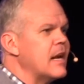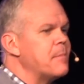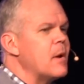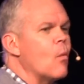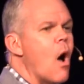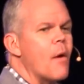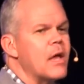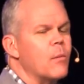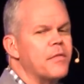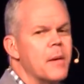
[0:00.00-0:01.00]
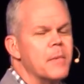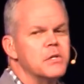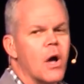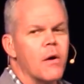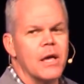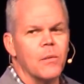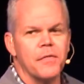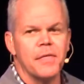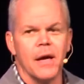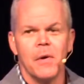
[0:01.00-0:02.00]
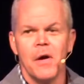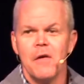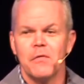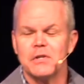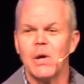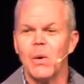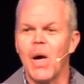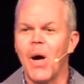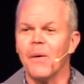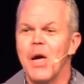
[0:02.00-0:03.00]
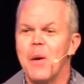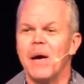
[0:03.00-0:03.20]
that had been walking with him and talking with him for so long.